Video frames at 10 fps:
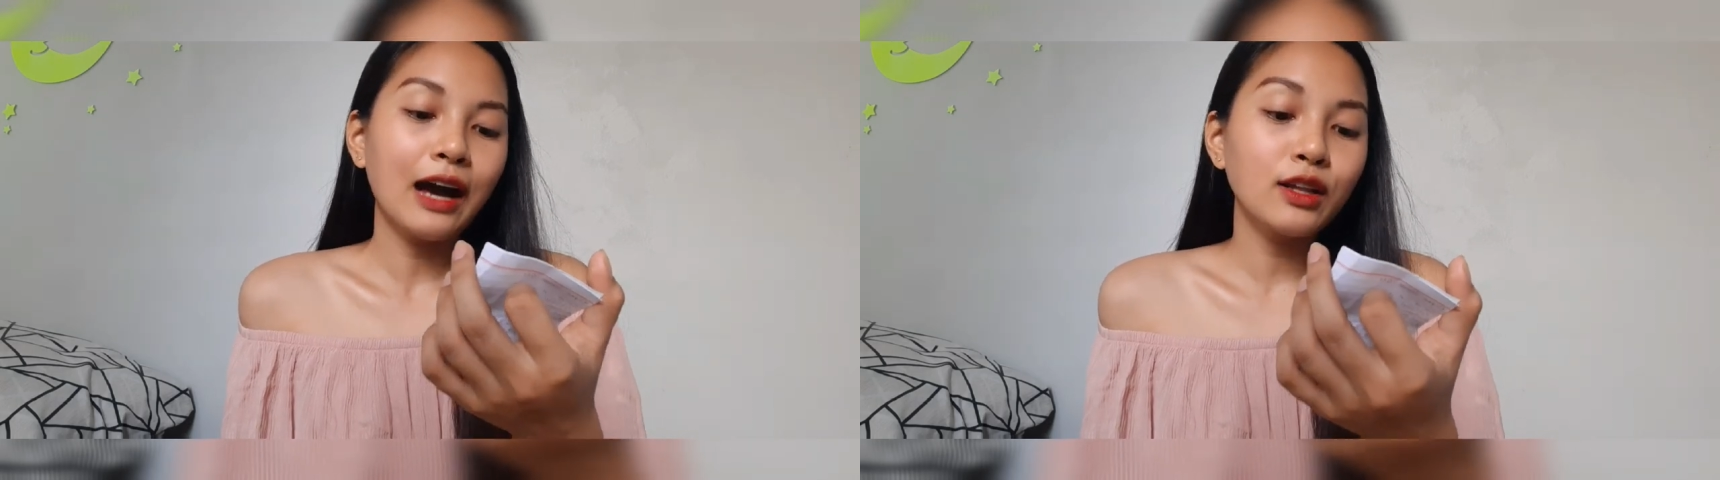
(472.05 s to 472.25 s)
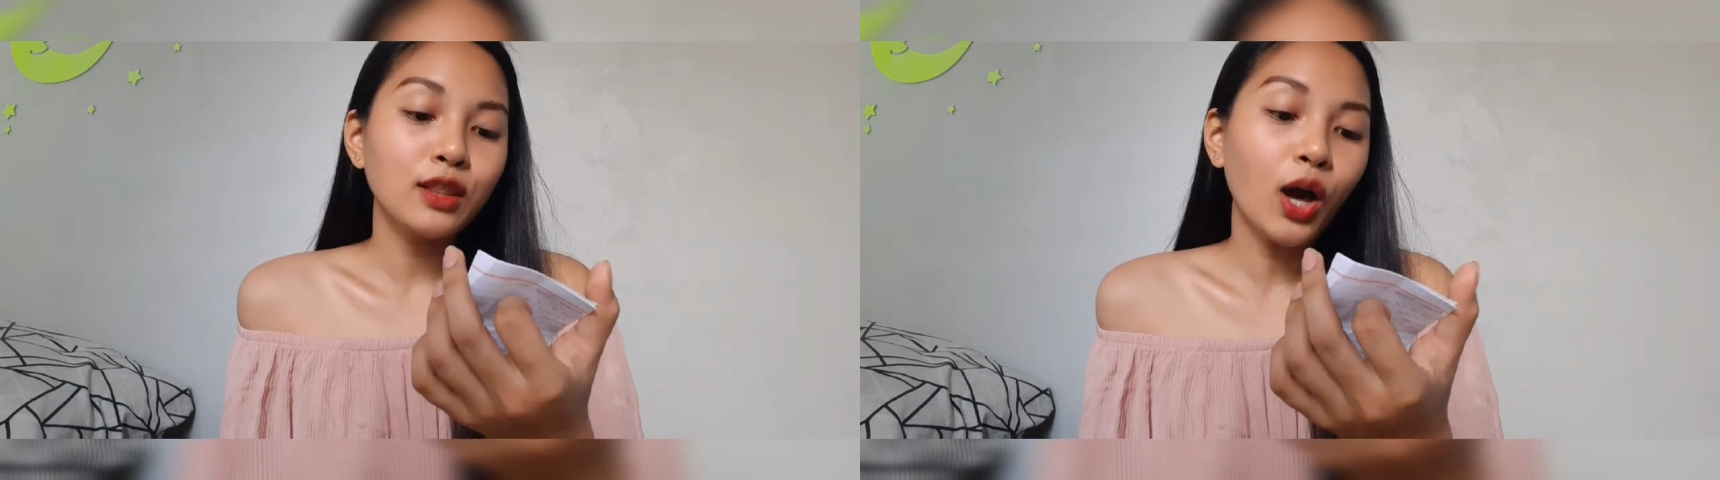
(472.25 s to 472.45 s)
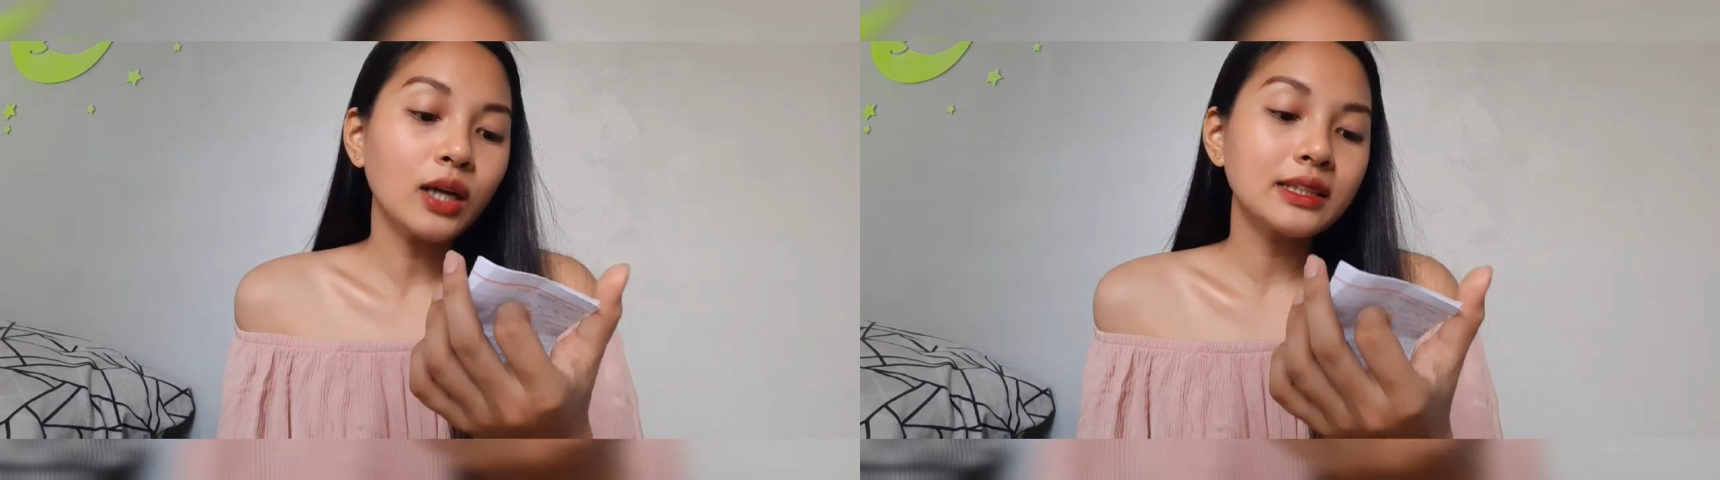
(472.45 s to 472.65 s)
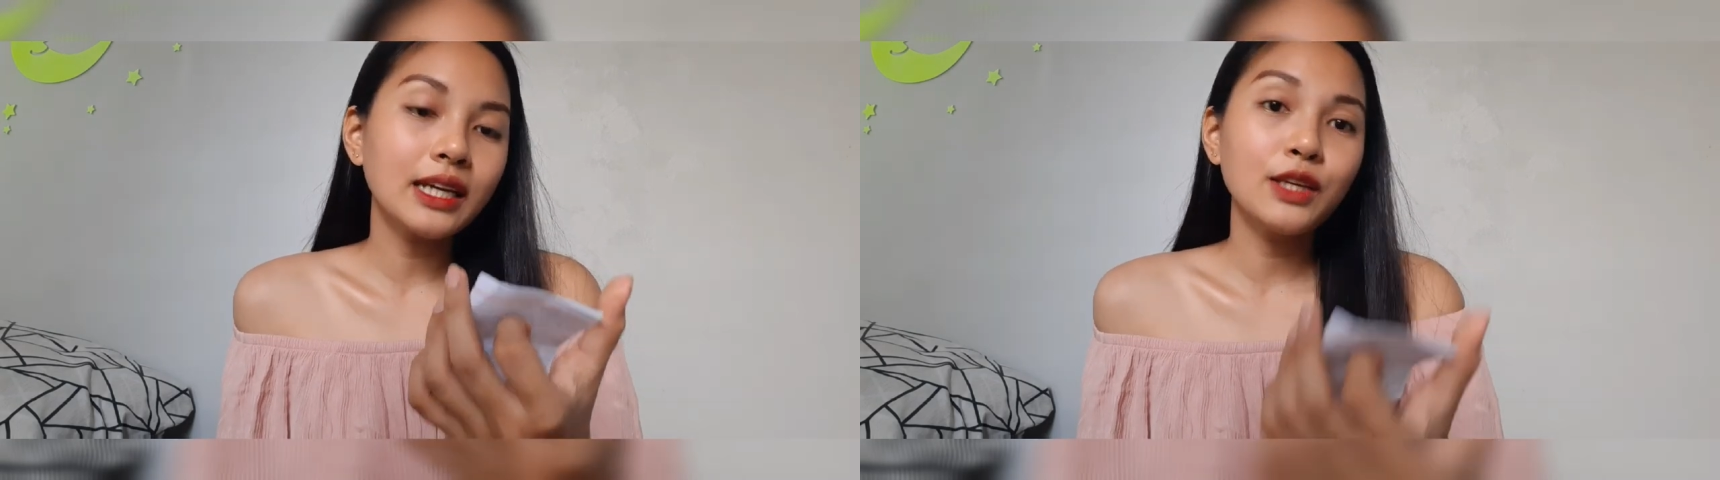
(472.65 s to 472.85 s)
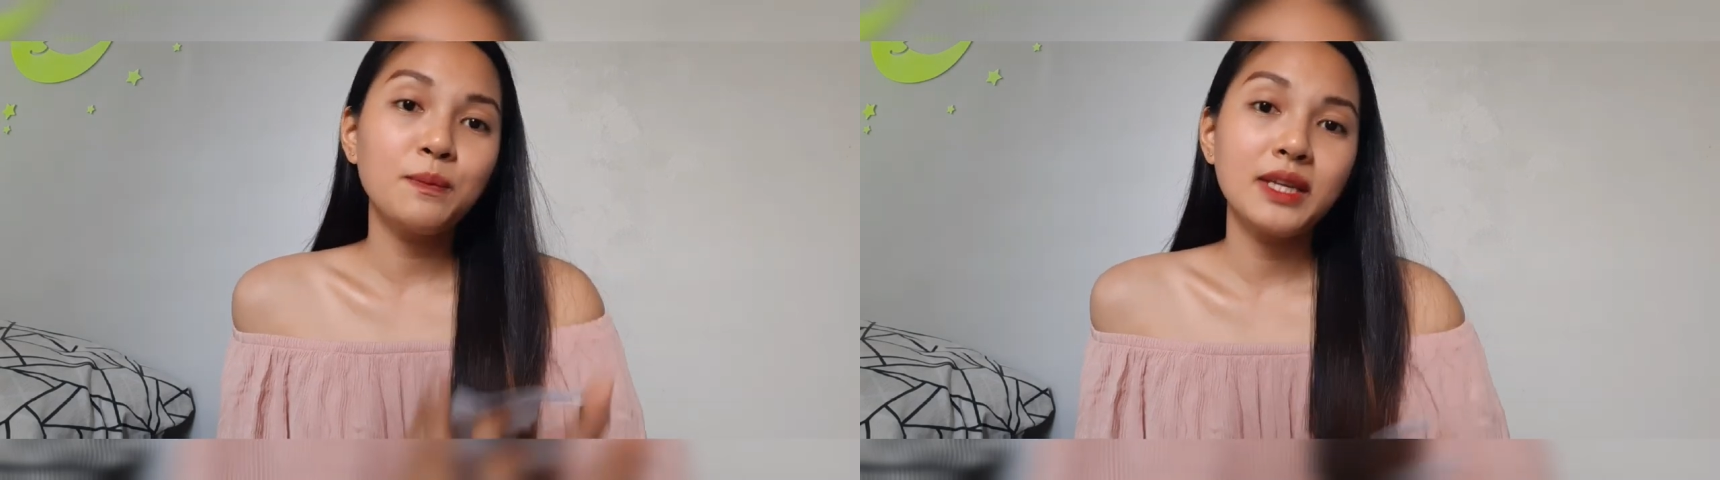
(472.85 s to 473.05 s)
How long
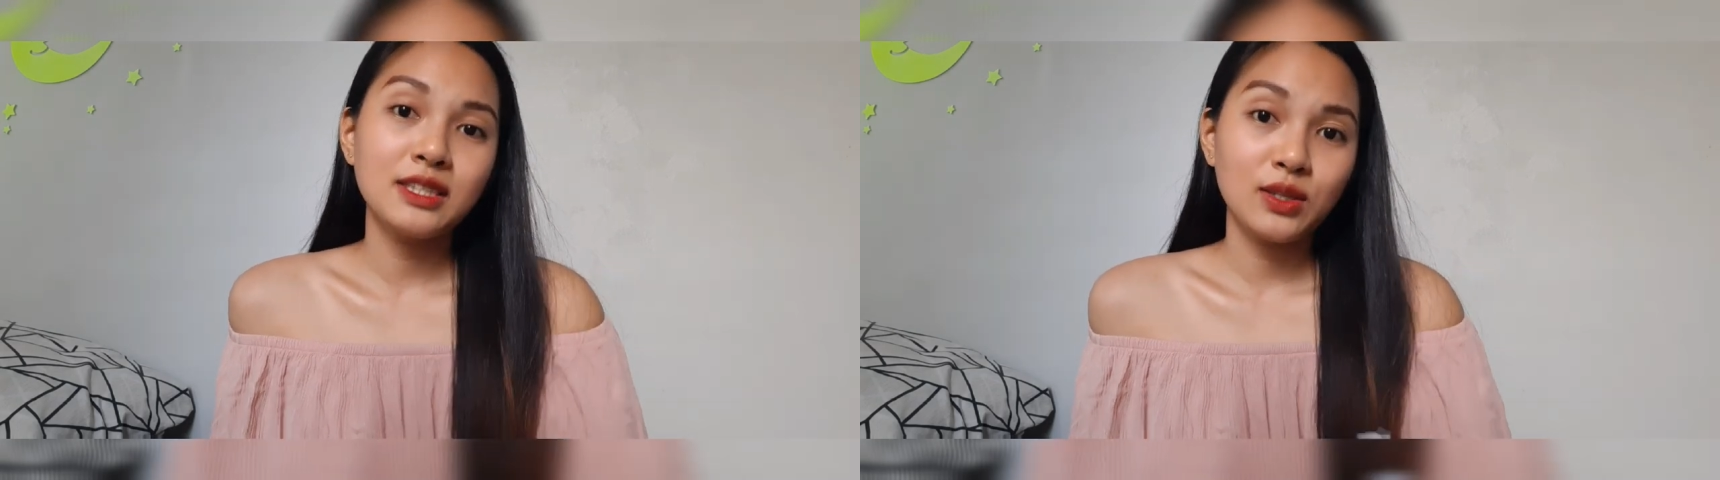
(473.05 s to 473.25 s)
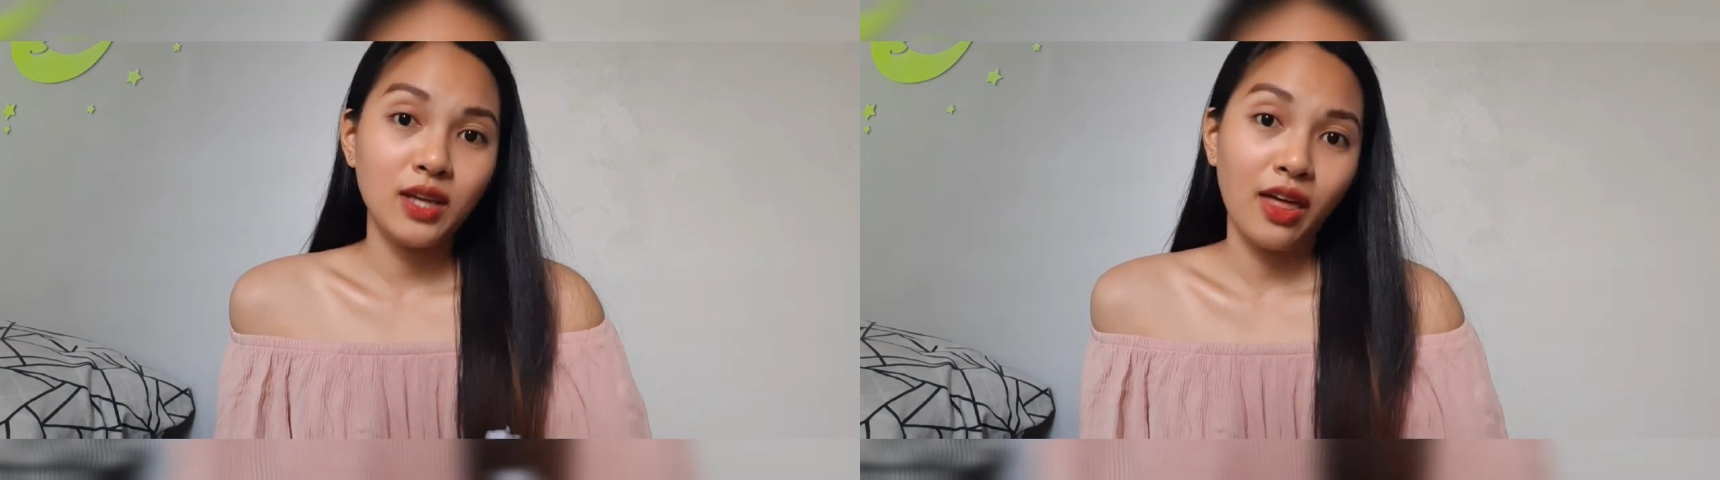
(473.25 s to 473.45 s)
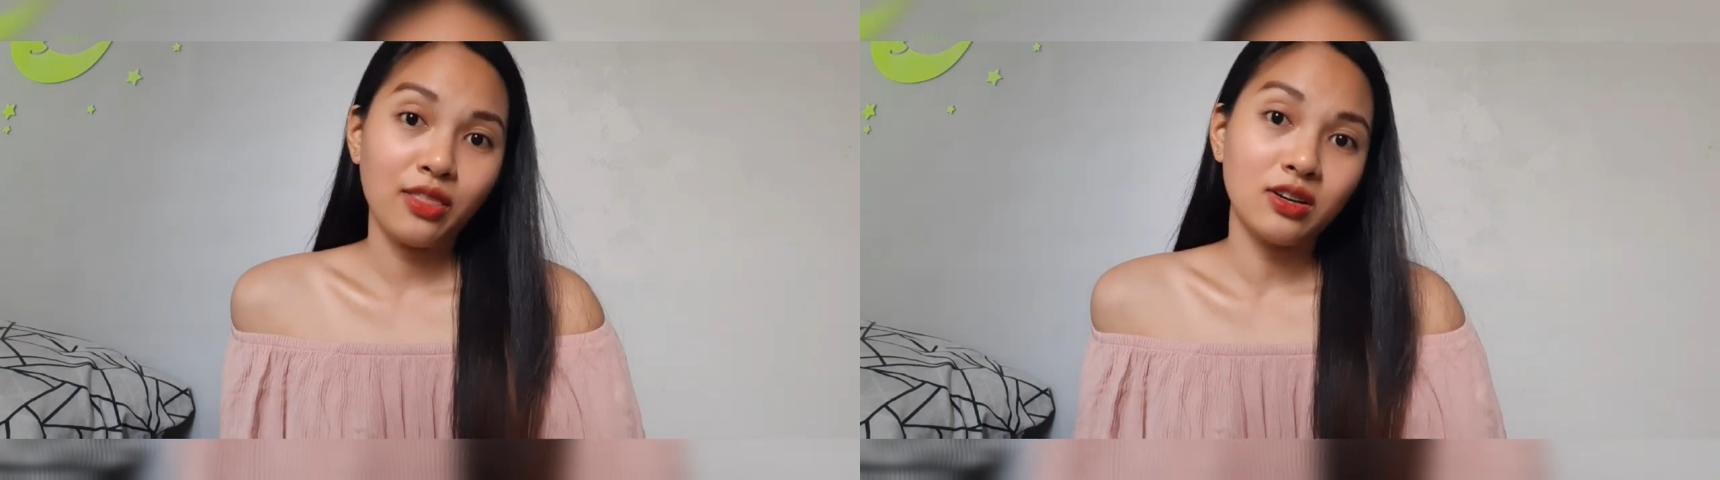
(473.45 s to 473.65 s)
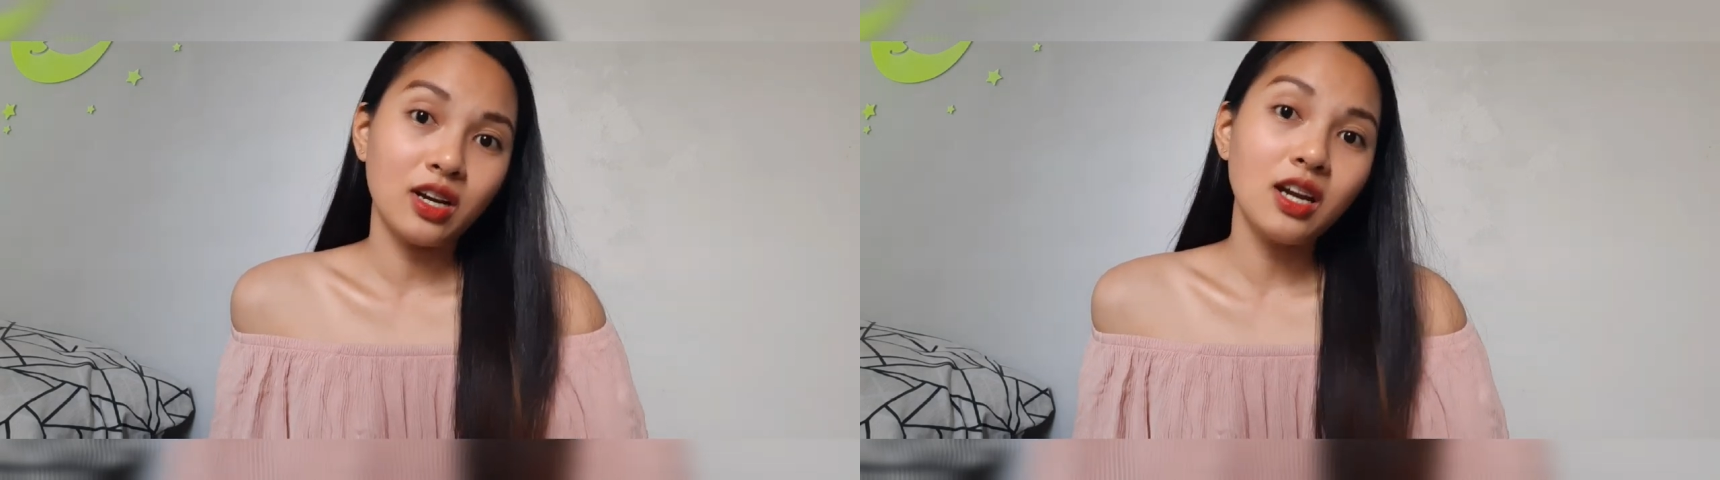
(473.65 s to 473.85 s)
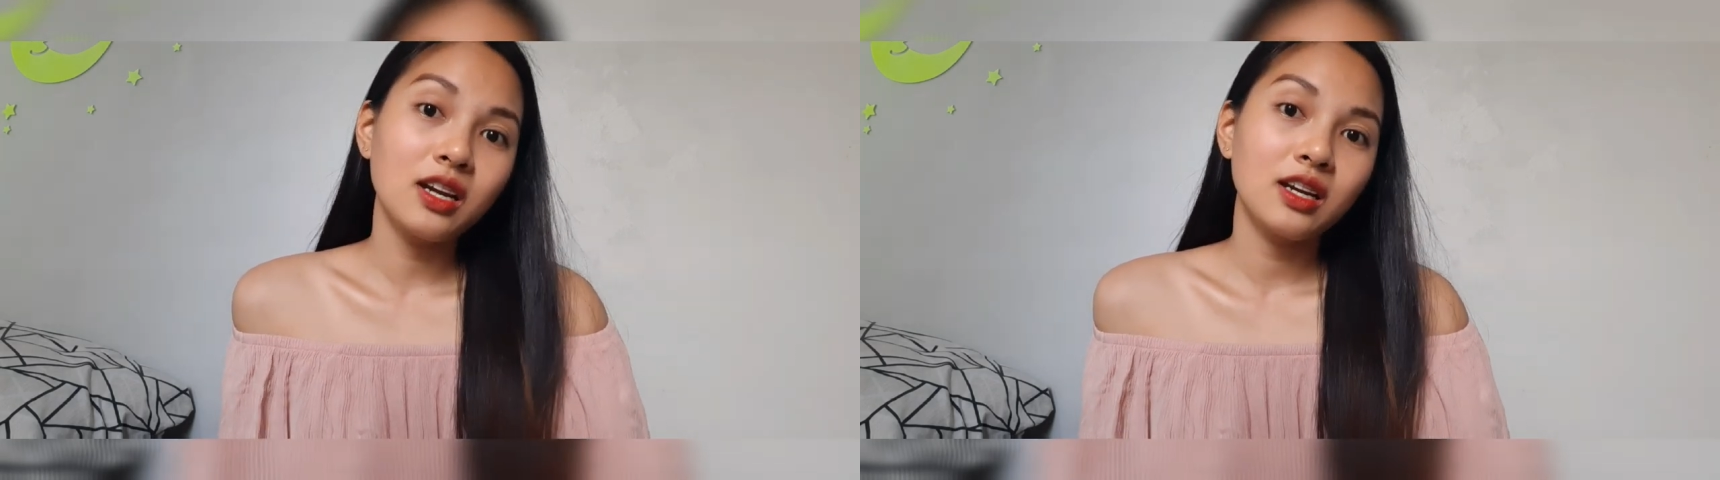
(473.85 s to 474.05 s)
that you've been
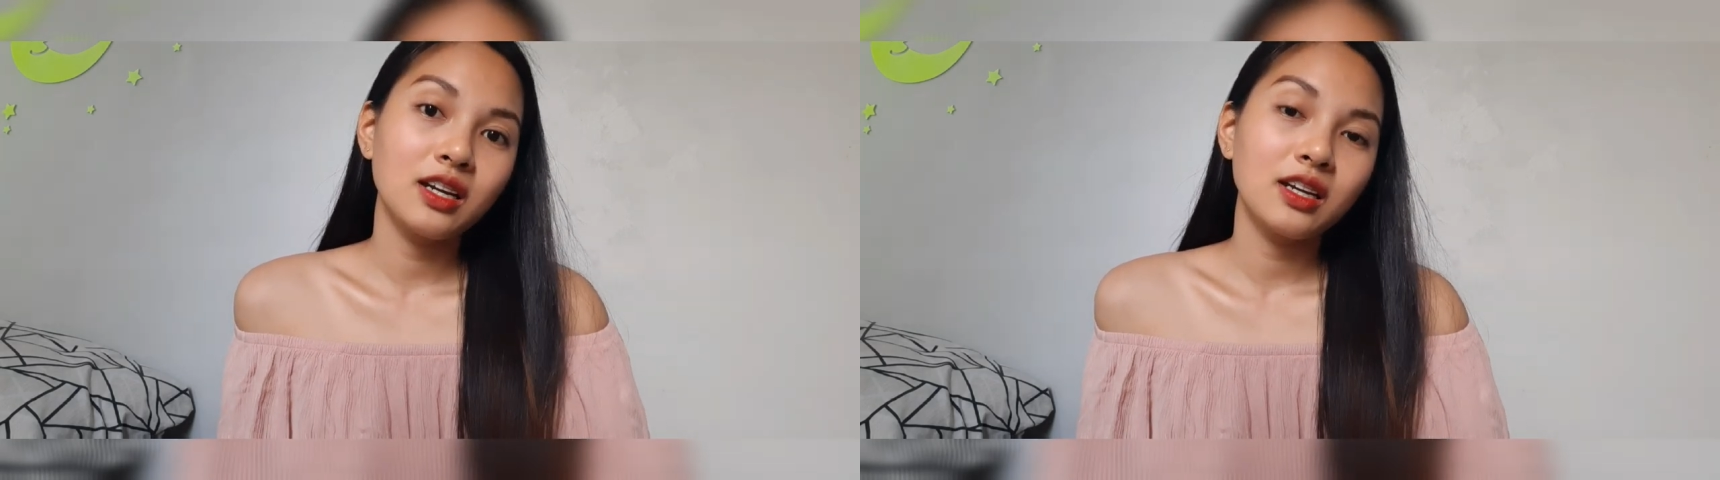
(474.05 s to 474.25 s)
together?